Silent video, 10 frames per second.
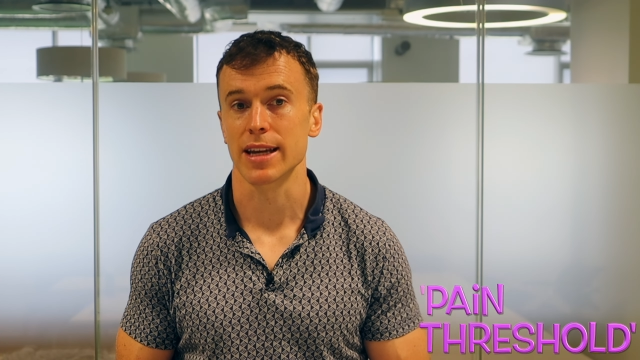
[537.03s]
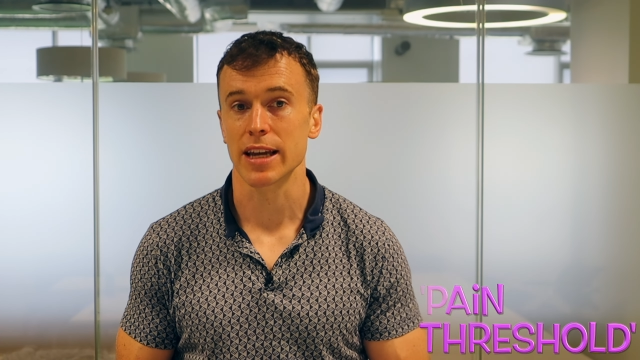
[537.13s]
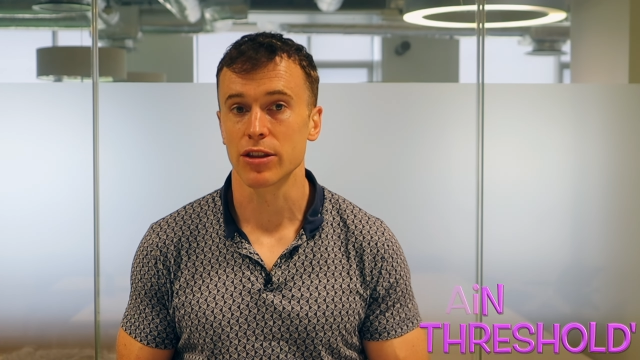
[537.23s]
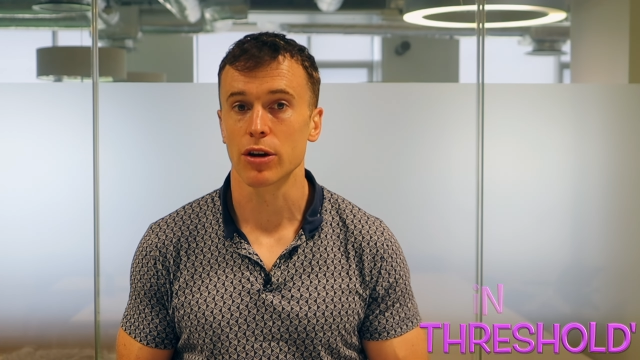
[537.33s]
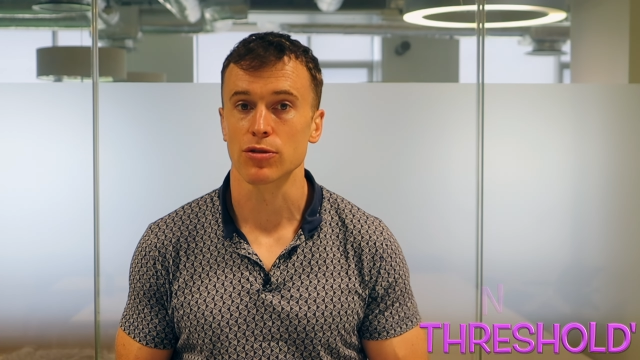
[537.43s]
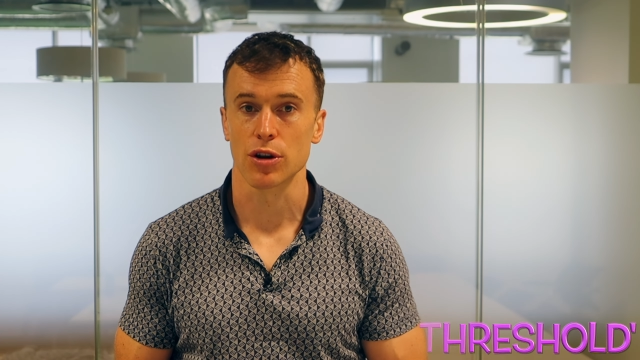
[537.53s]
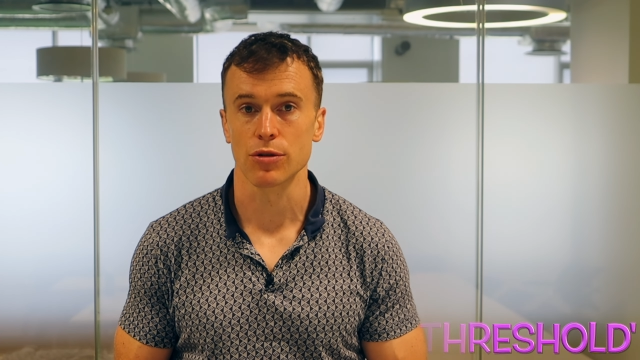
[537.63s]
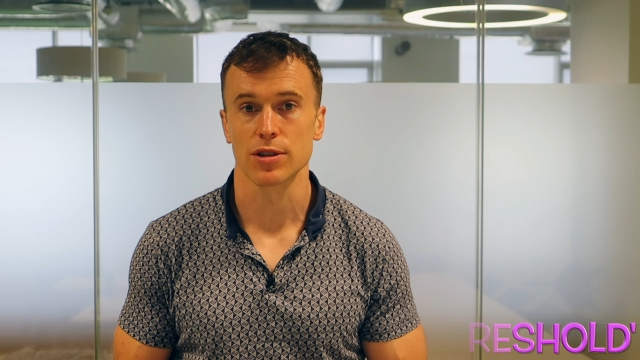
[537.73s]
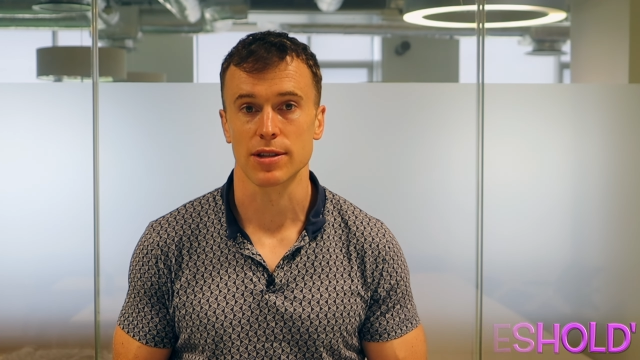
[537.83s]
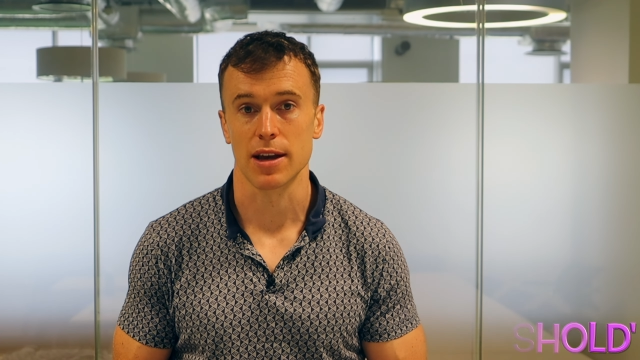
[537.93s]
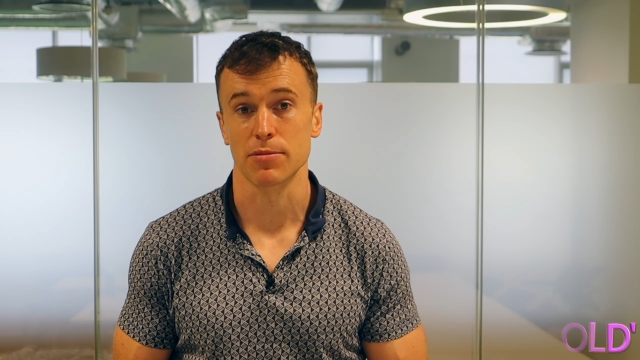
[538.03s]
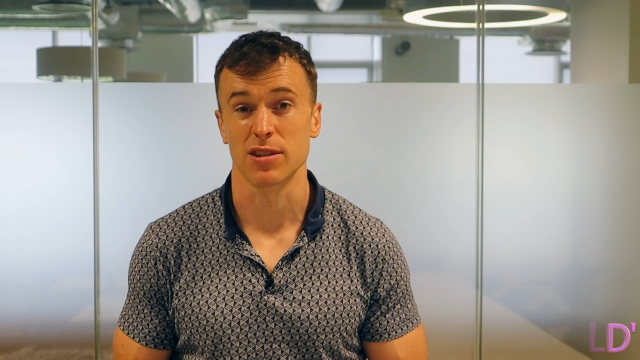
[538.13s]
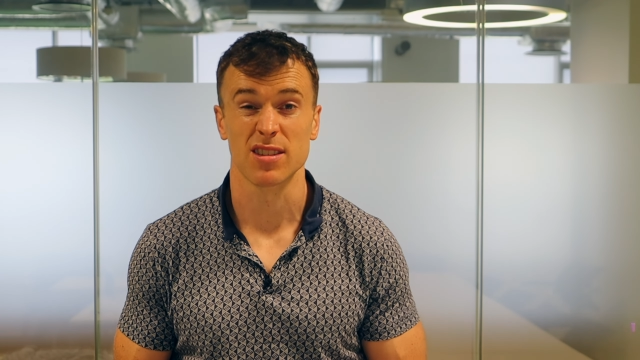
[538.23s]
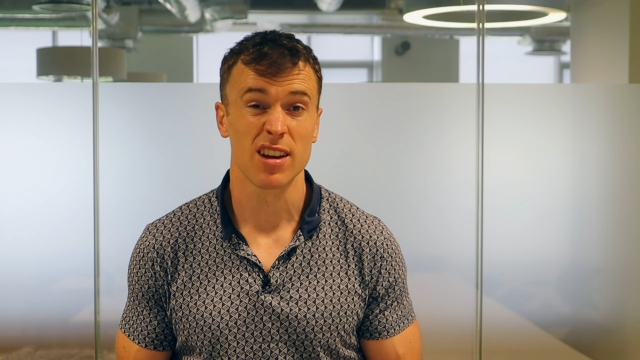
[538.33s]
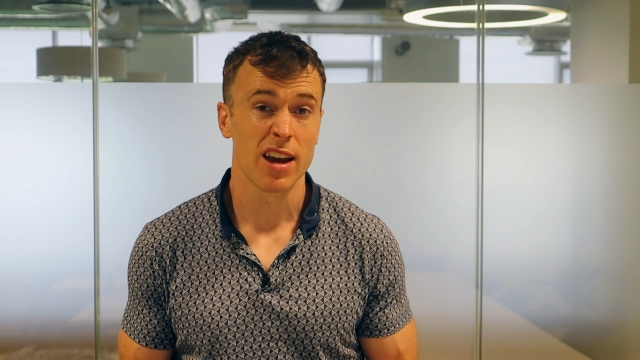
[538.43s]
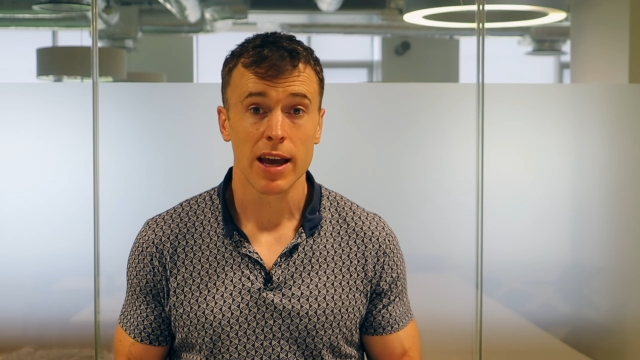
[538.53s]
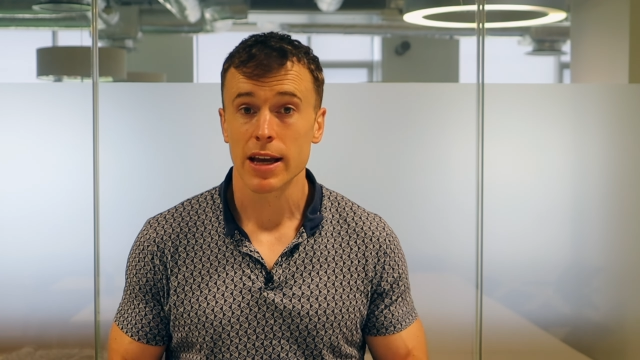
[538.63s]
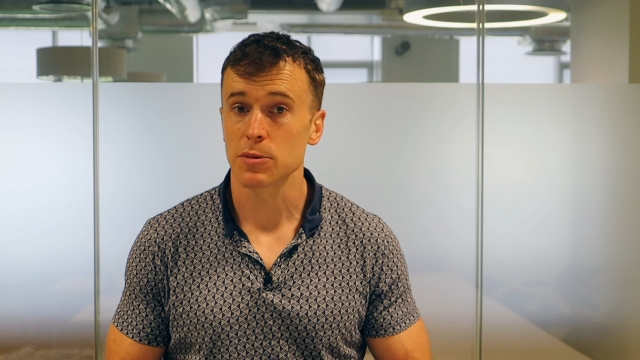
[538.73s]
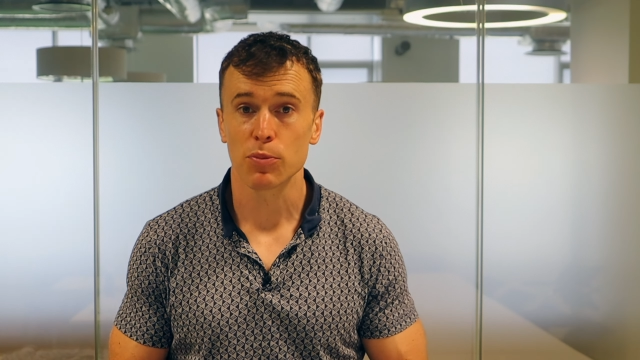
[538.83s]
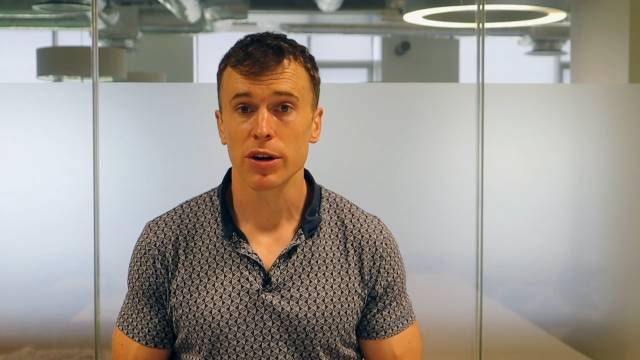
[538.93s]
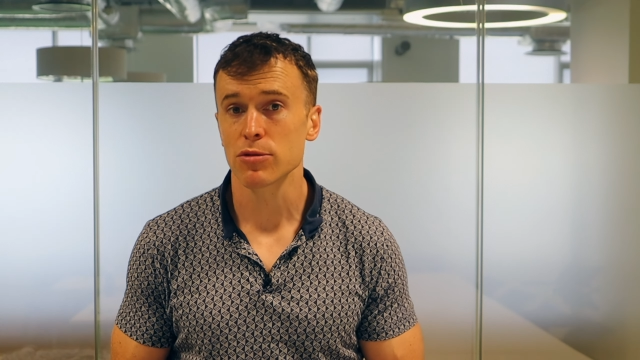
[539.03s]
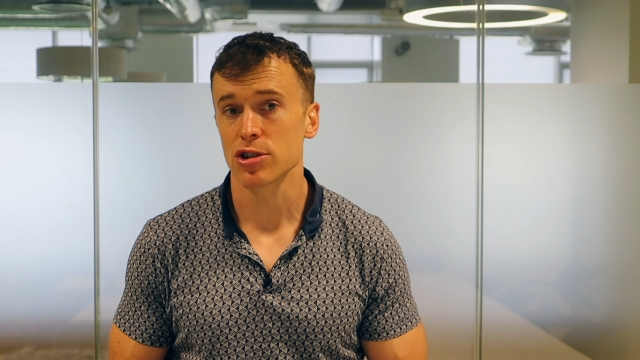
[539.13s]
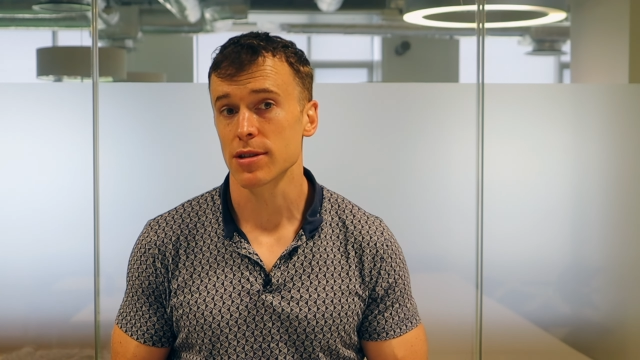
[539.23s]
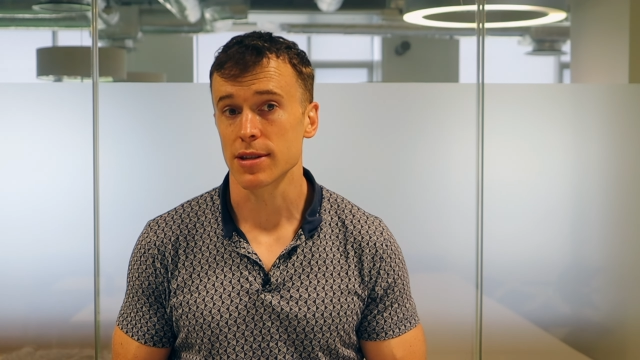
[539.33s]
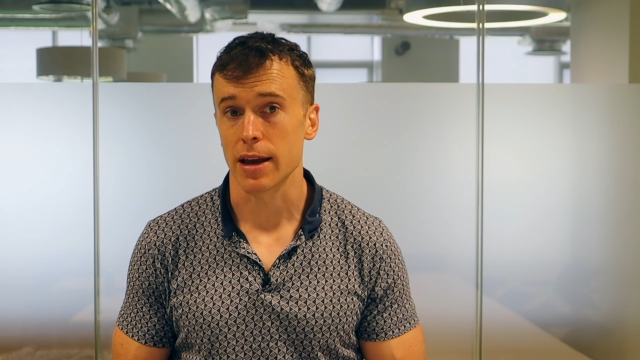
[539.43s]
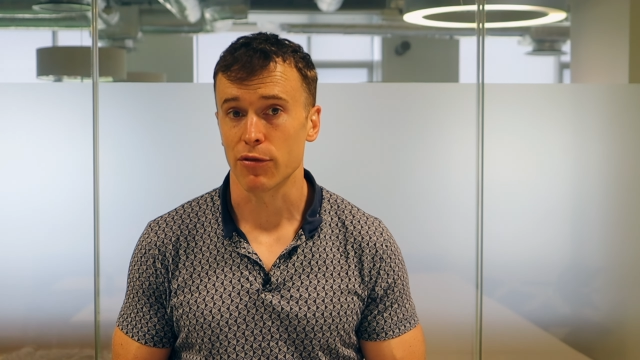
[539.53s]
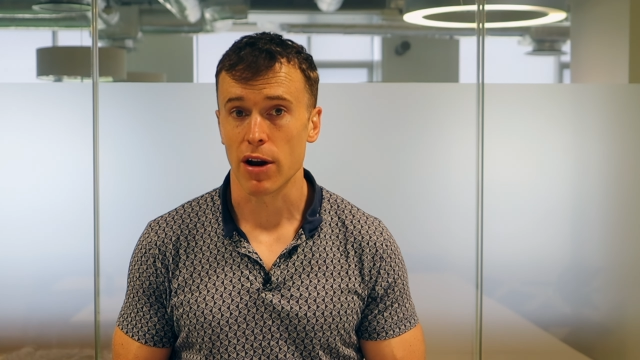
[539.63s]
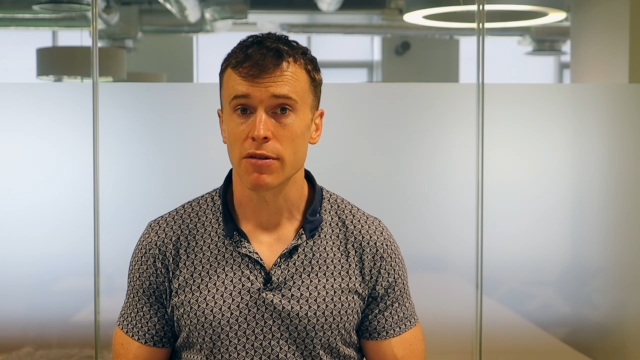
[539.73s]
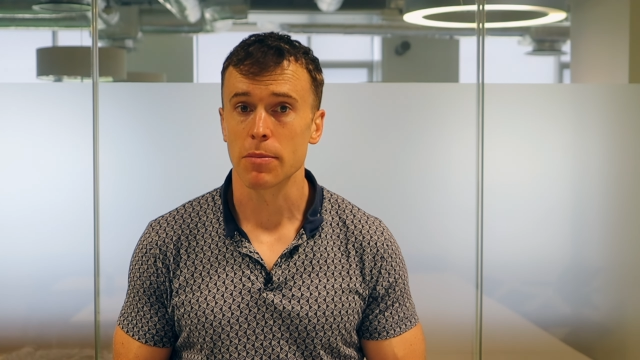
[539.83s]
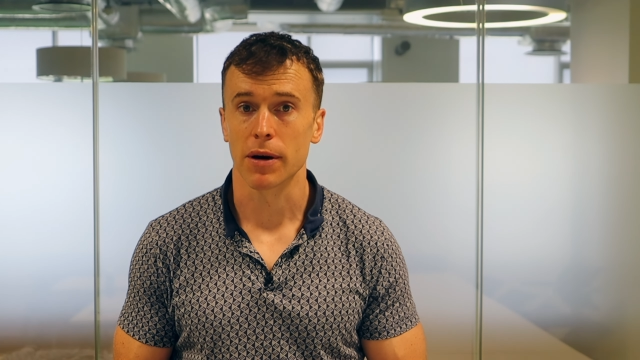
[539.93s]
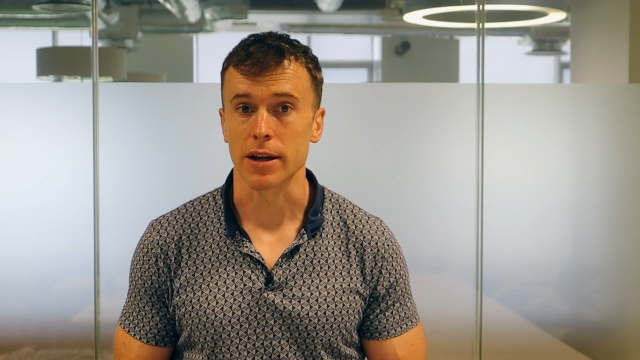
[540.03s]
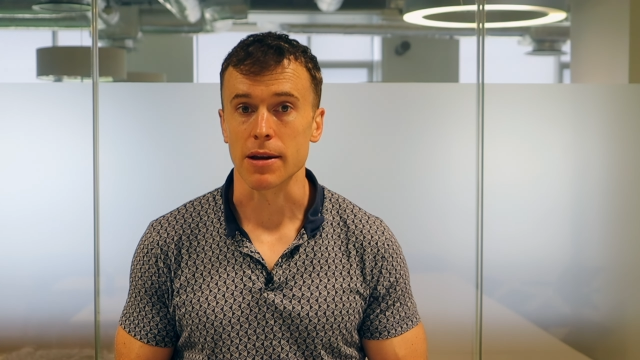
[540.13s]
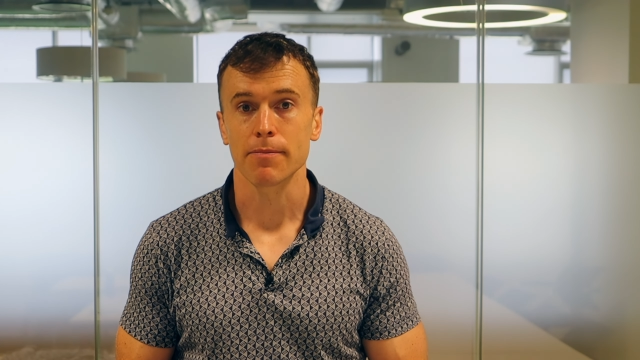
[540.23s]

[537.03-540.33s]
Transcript: in those nociceptors is pretty much the same for everybody.